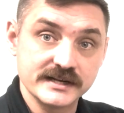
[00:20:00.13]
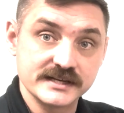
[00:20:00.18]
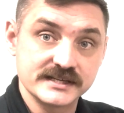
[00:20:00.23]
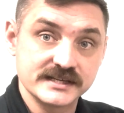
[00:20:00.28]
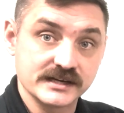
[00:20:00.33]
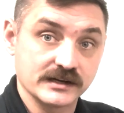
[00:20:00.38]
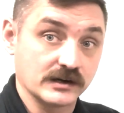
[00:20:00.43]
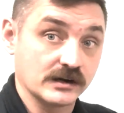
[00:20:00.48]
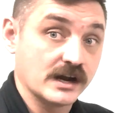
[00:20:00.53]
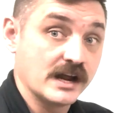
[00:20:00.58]

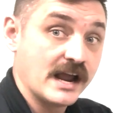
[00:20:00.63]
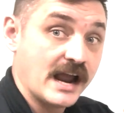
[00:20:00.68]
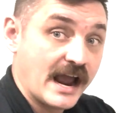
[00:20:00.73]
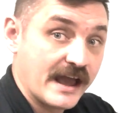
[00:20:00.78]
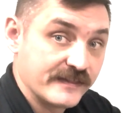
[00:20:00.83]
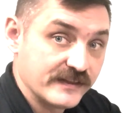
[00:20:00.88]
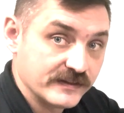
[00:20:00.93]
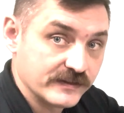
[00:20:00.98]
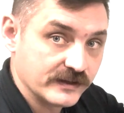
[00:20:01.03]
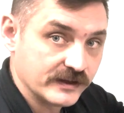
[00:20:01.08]
center,
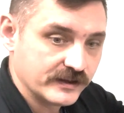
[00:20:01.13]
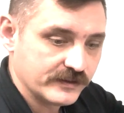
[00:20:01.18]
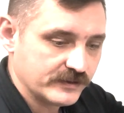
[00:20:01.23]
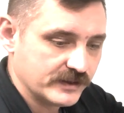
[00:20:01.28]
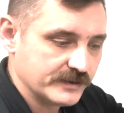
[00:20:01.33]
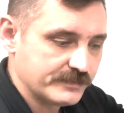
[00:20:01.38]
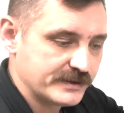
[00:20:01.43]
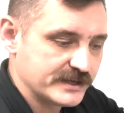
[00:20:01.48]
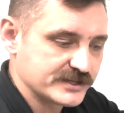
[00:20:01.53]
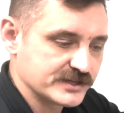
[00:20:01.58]
and then
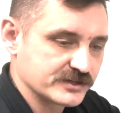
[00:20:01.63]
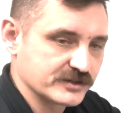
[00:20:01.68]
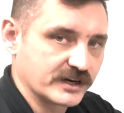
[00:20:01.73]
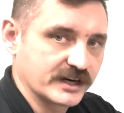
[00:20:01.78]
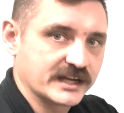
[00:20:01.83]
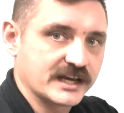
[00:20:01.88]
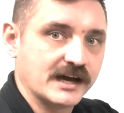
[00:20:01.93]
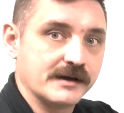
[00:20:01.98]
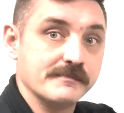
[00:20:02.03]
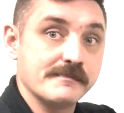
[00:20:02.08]
the piston is going
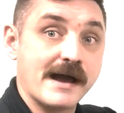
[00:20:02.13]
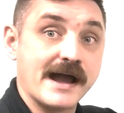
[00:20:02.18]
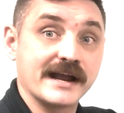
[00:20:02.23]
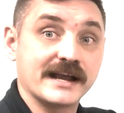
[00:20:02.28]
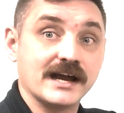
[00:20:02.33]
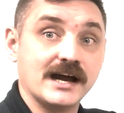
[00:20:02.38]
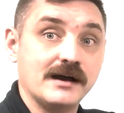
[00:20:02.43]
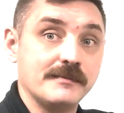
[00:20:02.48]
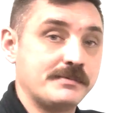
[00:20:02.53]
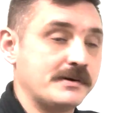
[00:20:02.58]
to come back
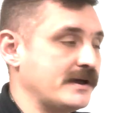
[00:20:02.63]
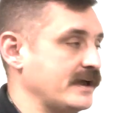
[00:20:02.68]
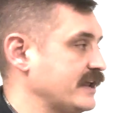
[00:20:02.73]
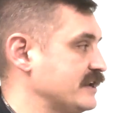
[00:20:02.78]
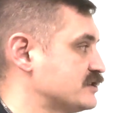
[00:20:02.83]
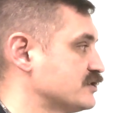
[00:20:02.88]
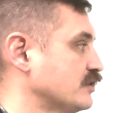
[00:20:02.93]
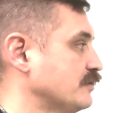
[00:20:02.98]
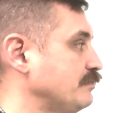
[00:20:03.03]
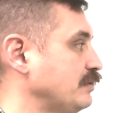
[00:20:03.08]
up, and
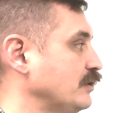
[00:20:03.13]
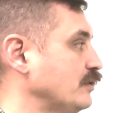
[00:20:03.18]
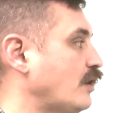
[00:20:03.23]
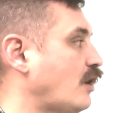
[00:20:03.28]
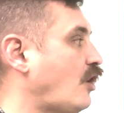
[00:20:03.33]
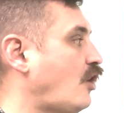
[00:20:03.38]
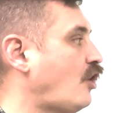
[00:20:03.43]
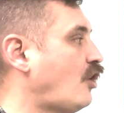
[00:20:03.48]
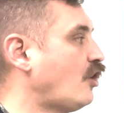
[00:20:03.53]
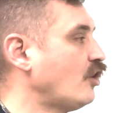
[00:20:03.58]
it's going to blow
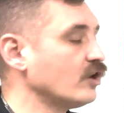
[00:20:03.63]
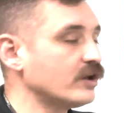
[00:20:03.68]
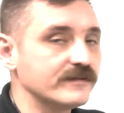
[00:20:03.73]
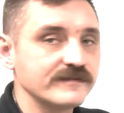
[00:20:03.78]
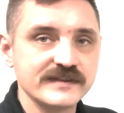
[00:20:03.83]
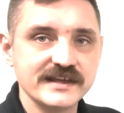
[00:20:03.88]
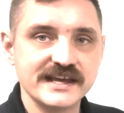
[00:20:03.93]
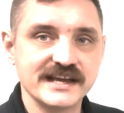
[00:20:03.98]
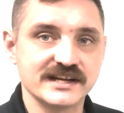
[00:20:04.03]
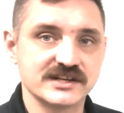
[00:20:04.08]
all of
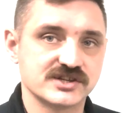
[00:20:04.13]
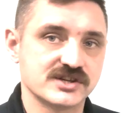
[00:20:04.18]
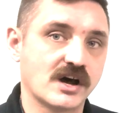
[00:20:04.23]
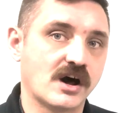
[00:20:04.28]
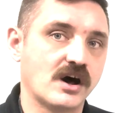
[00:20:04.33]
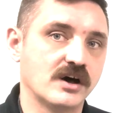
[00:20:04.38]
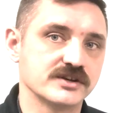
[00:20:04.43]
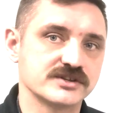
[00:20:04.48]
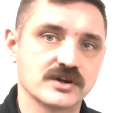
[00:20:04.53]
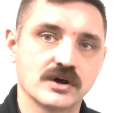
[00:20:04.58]
the
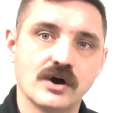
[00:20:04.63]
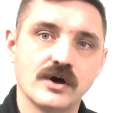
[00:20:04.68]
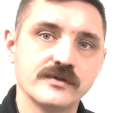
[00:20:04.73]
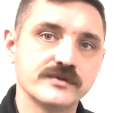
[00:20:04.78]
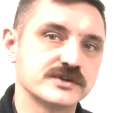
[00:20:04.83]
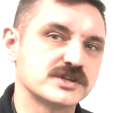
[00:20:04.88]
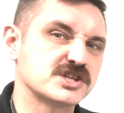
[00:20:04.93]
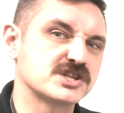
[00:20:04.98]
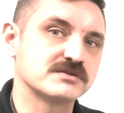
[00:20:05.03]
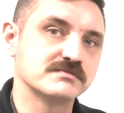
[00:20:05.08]
exhaust, all the
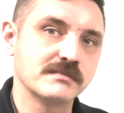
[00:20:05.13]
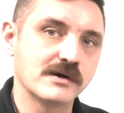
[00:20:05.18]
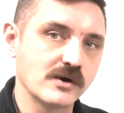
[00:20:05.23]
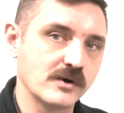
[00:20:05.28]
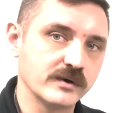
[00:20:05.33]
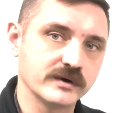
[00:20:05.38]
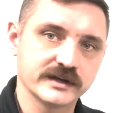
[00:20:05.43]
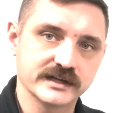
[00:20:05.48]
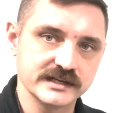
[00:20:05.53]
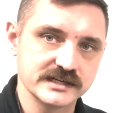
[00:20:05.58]

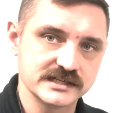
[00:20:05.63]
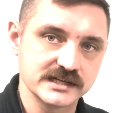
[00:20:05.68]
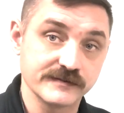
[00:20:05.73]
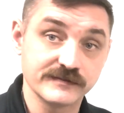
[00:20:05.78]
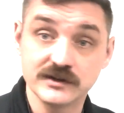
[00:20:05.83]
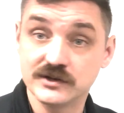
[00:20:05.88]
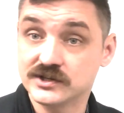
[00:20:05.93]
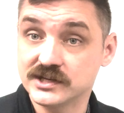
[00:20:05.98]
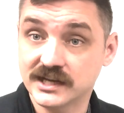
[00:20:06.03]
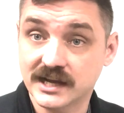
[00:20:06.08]
smoke and stuff that
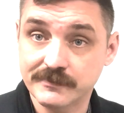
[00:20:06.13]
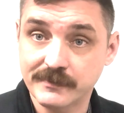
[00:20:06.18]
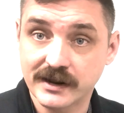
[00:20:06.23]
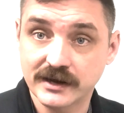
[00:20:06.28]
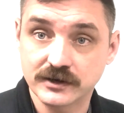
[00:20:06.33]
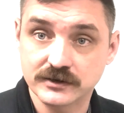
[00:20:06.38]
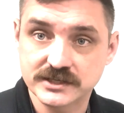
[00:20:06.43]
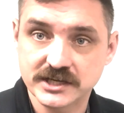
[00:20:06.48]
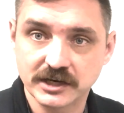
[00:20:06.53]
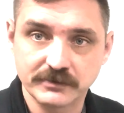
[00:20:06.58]
you see coming out of
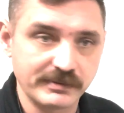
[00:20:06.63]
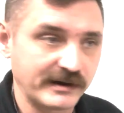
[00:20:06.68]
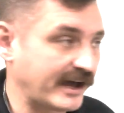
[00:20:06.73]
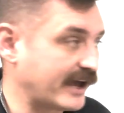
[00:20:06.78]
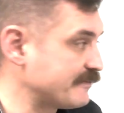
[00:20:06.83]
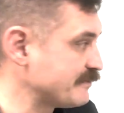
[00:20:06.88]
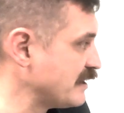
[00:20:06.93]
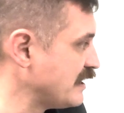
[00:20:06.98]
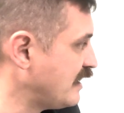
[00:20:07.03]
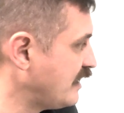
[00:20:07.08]
your
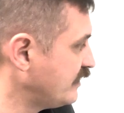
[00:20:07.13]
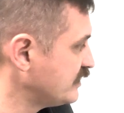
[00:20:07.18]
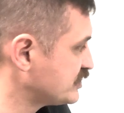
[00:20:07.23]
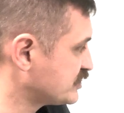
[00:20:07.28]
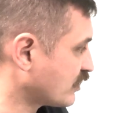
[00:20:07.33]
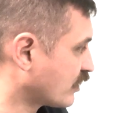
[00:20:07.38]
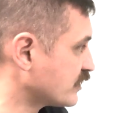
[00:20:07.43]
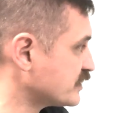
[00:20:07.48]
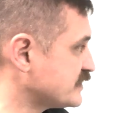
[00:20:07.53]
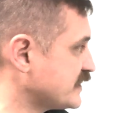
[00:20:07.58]
tailpipe
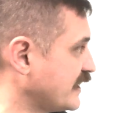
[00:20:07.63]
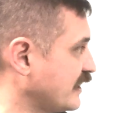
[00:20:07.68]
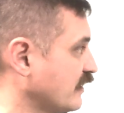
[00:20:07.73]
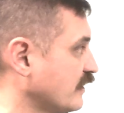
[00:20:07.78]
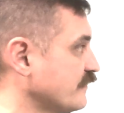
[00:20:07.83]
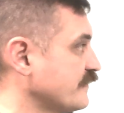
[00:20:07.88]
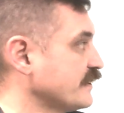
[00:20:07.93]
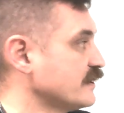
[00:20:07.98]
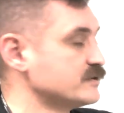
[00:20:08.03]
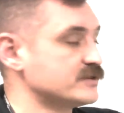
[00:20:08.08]
starts here,
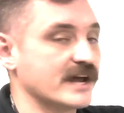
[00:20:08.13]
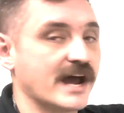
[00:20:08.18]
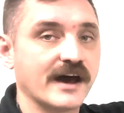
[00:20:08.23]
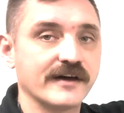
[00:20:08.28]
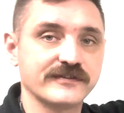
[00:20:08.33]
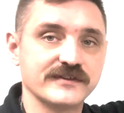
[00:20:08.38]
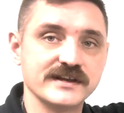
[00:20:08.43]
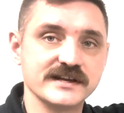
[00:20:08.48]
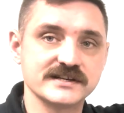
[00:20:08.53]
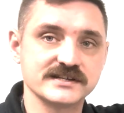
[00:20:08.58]
and then goes out
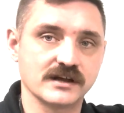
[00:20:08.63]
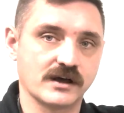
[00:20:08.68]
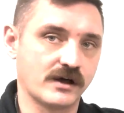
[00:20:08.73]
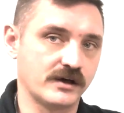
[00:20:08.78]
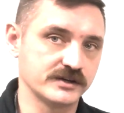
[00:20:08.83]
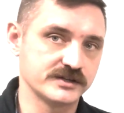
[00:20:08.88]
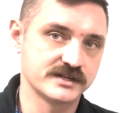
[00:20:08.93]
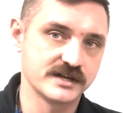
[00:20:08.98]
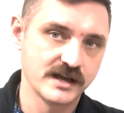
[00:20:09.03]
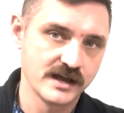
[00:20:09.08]
the
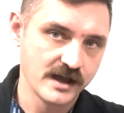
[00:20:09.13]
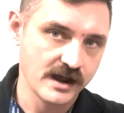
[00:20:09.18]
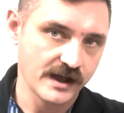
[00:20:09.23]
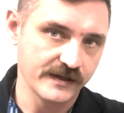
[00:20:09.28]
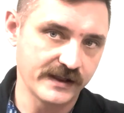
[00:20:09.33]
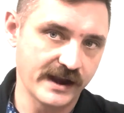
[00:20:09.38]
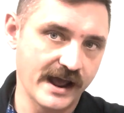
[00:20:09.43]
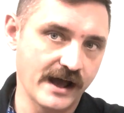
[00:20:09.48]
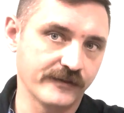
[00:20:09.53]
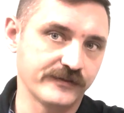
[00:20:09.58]
exhaust,
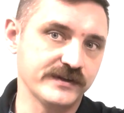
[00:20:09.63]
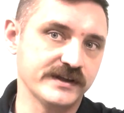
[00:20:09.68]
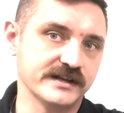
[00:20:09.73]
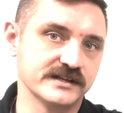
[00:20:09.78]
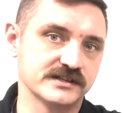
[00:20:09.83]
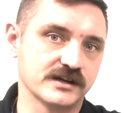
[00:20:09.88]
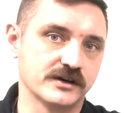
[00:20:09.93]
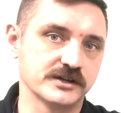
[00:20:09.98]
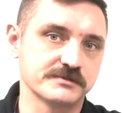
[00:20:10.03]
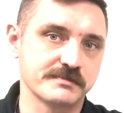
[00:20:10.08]
then out the
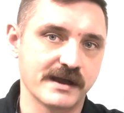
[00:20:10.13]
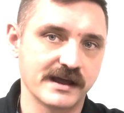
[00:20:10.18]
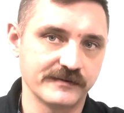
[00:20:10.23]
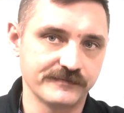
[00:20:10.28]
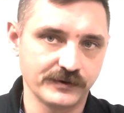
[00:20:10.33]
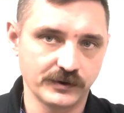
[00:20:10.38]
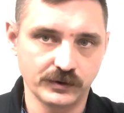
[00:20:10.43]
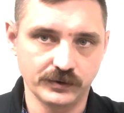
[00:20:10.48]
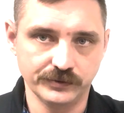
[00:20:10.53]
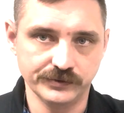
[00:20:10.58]
exhaust
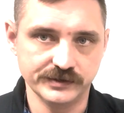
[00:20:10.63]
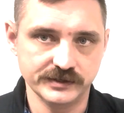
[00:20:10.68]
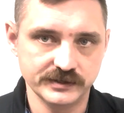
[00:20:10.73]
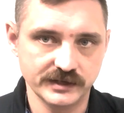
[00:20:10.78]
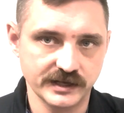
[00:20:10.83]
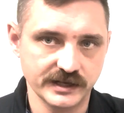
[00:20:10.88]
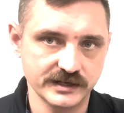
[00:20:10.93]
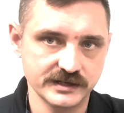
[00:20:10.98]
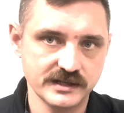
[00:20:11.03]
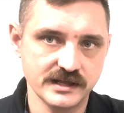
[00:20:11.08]
manifold,
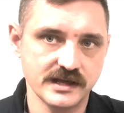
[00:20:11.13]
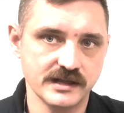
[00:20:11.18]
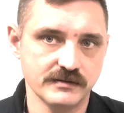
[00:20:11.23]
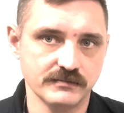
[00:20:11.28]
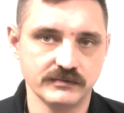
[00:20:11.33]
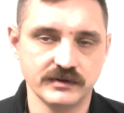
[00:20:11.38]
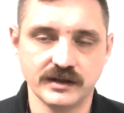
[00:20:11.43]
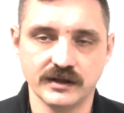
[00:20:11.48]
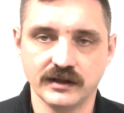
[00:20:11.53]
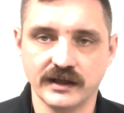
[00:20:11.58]
and
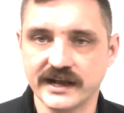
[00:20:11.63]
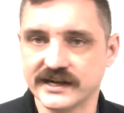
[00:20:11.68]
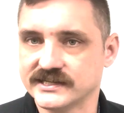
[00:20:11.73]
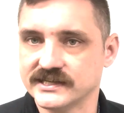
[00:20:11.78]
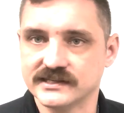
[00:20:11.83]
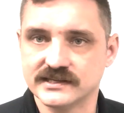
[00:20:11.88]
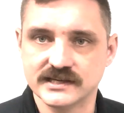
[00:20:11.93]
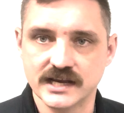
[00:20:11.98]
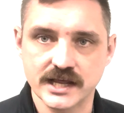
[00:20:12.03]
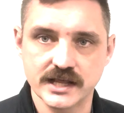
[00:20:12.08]
then
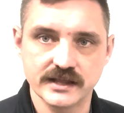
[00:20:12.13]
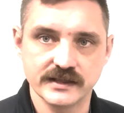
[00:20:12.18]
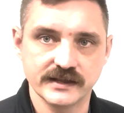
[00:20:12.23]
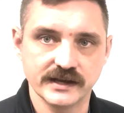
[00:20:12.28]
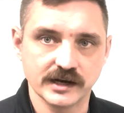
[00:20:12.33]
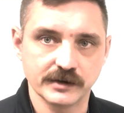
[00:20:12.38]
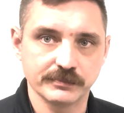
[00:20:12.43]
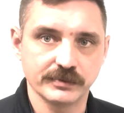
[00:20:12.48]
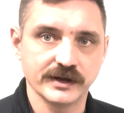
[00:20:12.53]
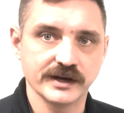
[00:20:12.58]
exits the
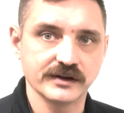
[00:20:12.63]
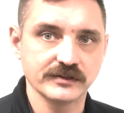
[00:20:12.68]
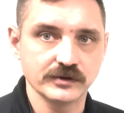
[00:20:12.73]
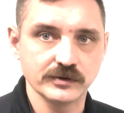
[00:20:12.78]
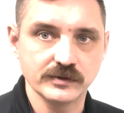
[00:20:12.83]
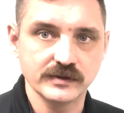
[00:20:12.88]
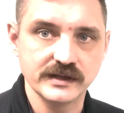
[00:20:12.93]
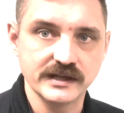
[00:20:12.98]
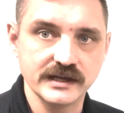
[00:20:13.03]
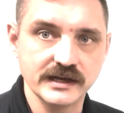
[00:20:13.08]
airplane
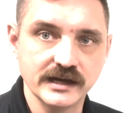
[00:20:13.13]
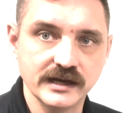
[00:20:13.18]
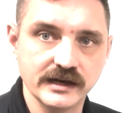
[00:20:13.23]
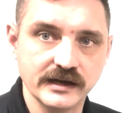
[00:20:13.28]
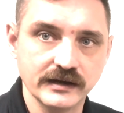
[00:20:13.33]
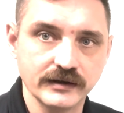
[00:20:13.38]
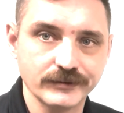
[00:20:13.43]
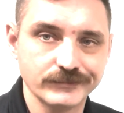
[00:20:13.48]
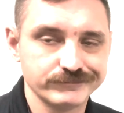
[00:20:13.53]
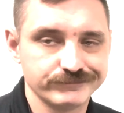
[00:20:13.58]
through
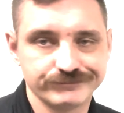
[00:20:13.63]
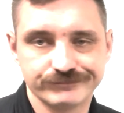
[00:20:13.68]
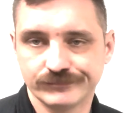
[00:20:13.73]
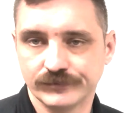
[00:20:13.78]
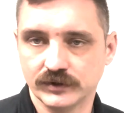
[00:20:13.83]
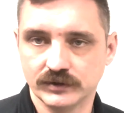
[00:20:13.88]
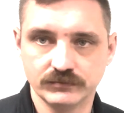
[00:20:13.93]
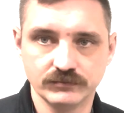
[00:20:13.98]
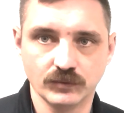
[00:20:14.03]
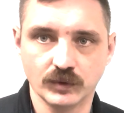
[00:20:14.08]
the
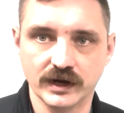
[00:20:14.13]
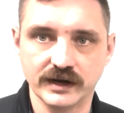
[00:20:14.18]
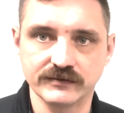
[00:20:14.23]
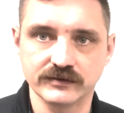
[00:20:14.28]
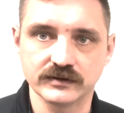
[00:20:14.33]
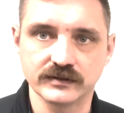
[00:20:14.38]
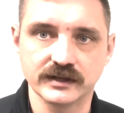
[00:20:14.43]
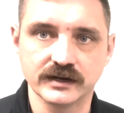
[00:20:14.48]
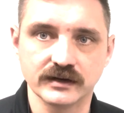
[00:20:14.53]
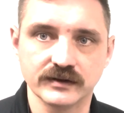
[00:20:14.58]

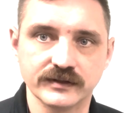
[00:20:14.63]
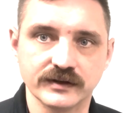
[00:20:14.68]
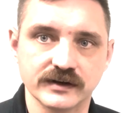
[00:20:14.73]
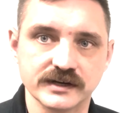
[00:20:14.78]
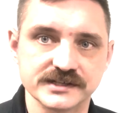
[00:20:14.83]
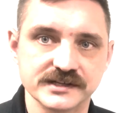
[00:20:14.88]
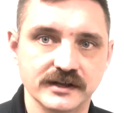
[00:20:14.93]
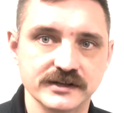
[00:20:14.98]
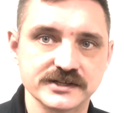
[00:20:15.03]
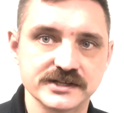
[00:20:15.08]
whatever their
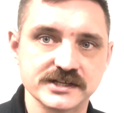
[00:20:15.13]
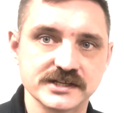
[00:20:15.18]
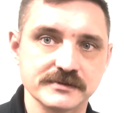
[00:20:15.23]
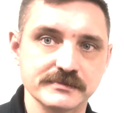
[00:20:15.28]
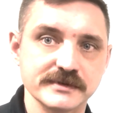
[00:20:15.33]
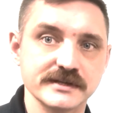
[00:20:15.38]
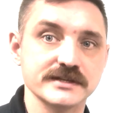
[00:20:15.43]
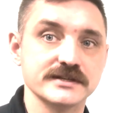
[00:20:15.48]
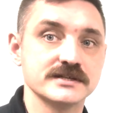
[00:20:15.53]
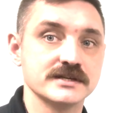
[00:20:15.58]
exhaust system
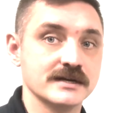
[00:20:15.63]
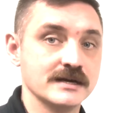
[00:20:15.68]
is.